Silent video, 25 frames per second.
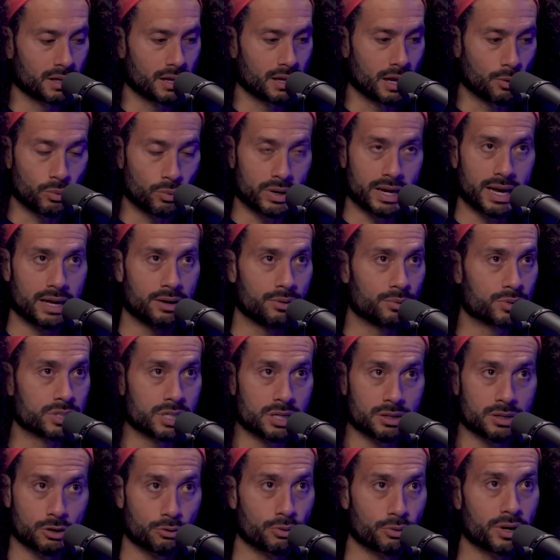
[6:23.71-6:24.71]
And it was
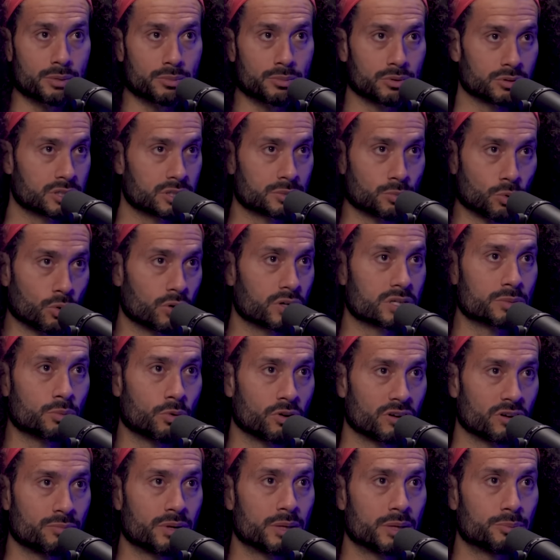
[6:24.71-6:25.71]
an incredible
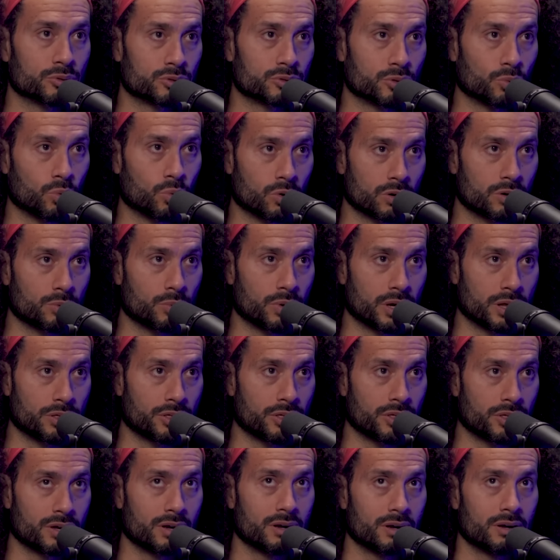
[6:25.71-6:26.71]
smorgasbord of people to work
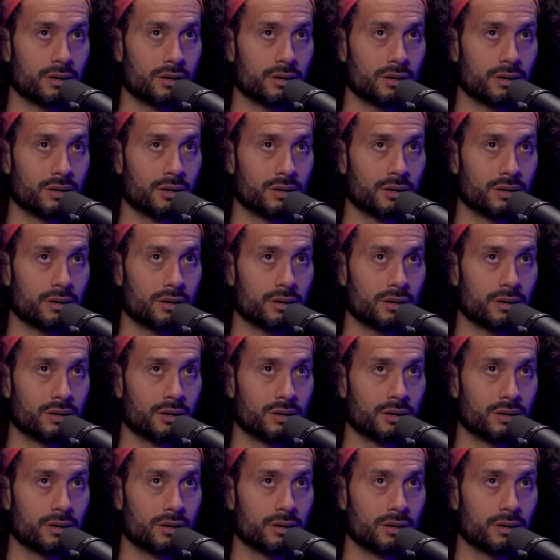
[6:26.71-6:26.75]
with.